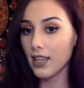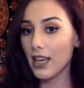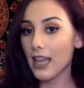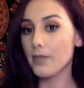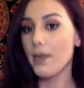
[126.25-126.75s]

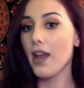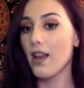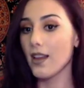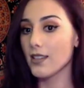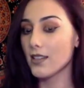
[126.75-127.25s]
has
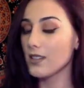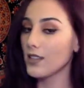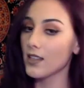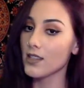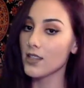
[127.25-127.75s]
passed
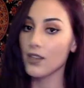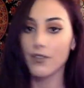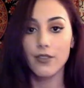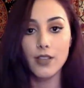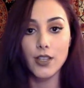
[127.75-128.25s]
since
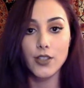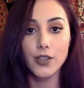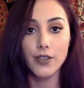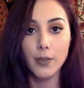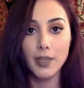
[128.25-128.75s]
I started
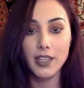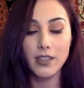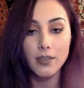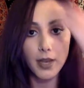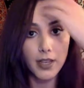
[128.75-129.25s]
filming this,
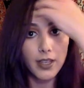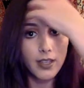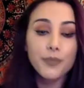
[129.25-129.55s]
but